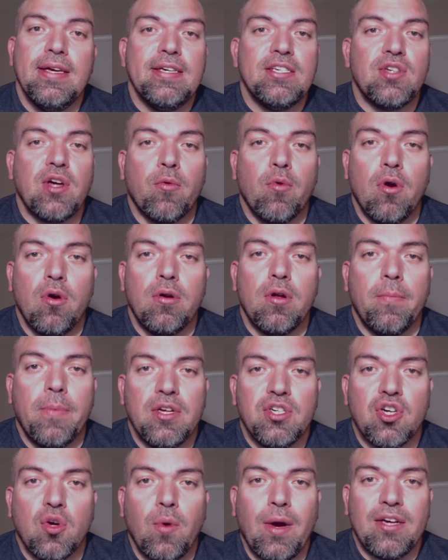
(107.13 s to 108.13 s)
So I wrote a
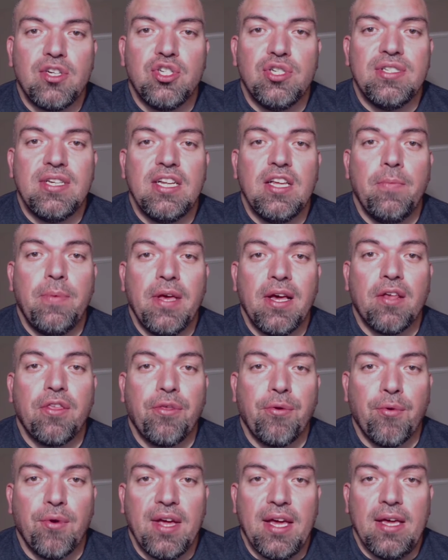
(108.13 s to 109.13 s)
bunch of questions and he picked
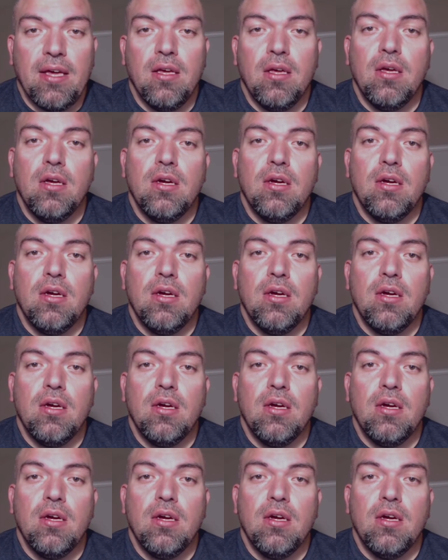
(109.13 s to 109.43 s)
three.